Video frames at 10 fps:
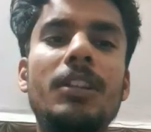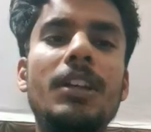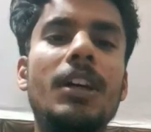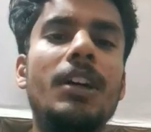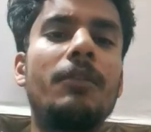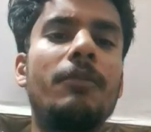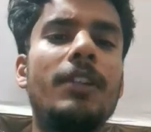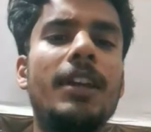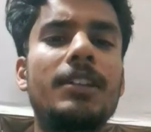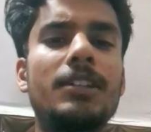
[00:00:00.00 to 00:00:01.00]
They are
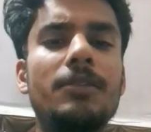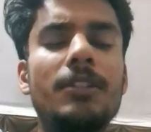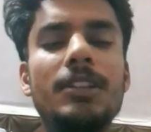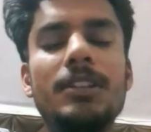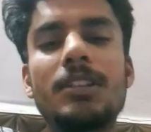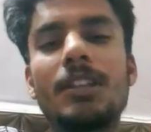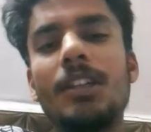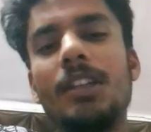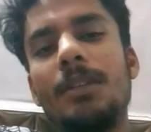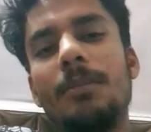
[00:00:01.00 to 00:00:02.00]
flexible,
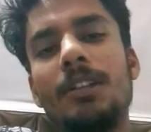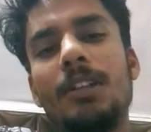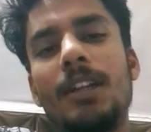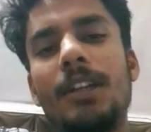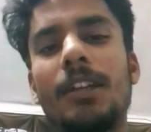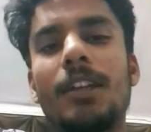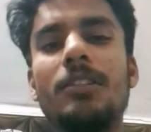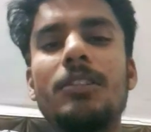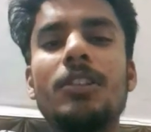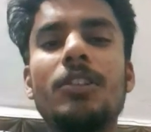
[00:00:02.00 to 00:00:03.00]
scalable, and can
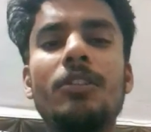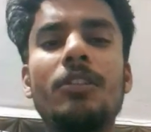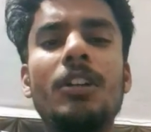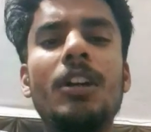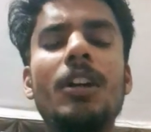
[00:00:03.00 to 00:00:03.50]
secure